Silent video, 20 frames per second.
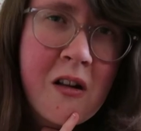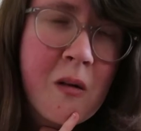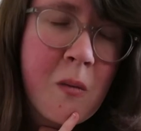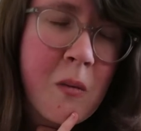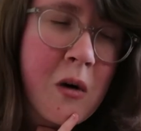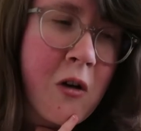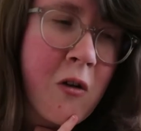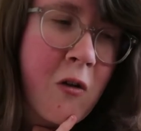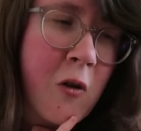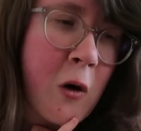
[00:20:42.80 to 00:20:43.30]
in
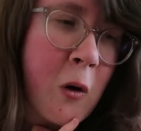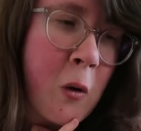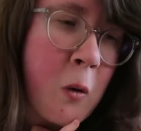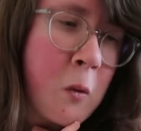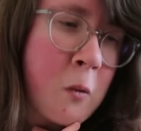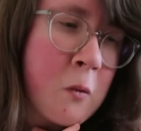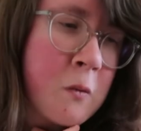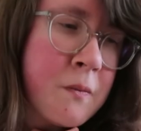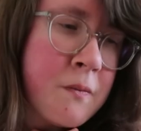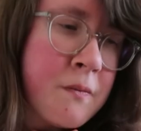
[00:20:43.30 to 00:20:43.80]
my soul.
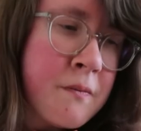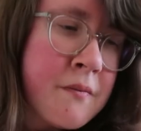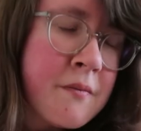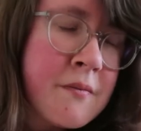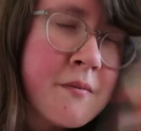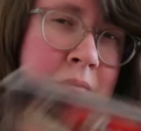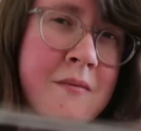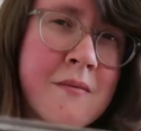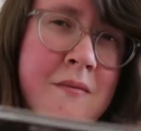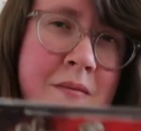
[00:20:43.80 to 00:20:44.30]
And
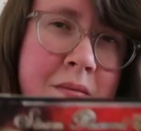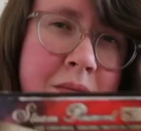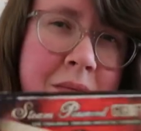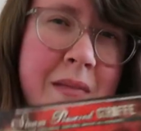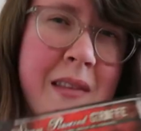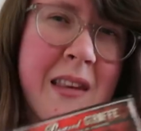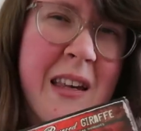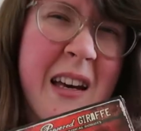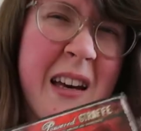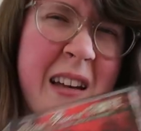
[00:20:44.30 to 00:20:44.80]

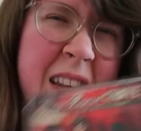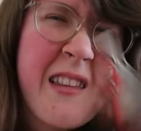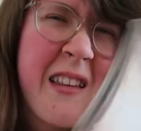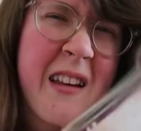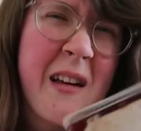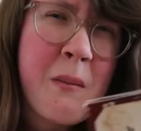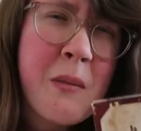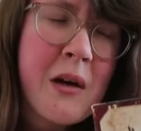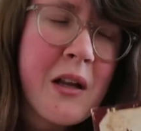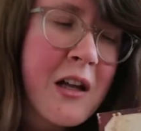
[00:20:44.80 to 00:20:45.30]

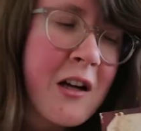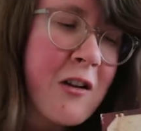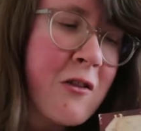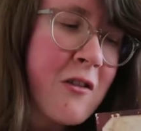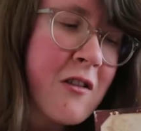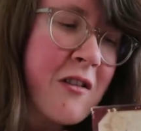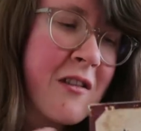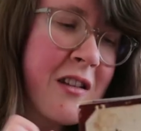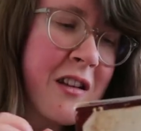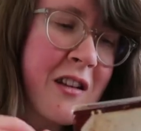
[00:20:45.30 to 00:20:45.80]
going be
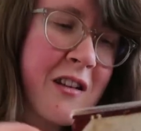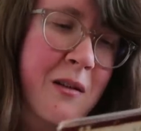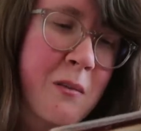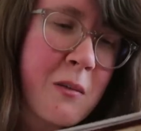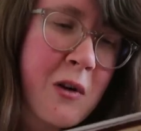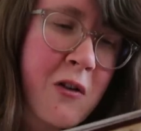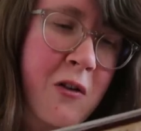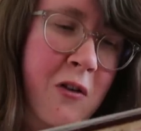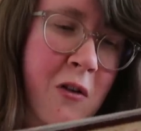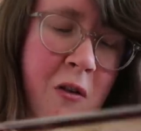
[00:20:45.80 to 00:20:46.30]
electricity's in
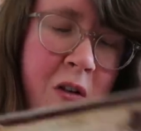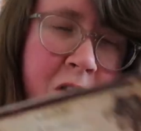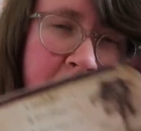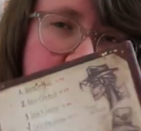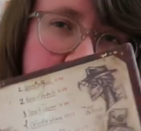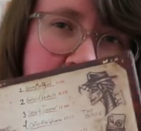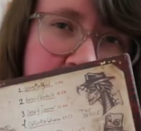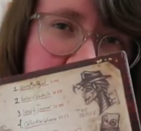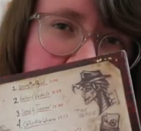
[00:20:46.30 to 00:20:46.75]
my soul. I, just, I